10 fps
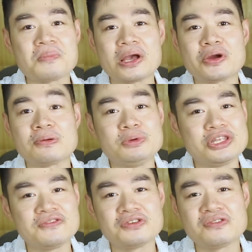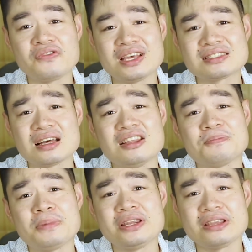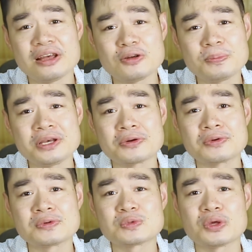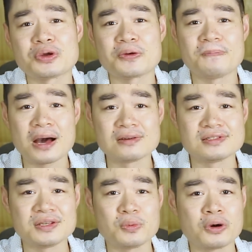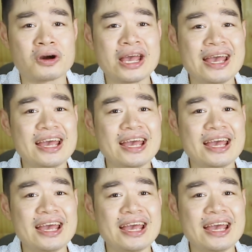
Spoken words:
by her beautiful face a la Penelope Cruz with her bouncy walk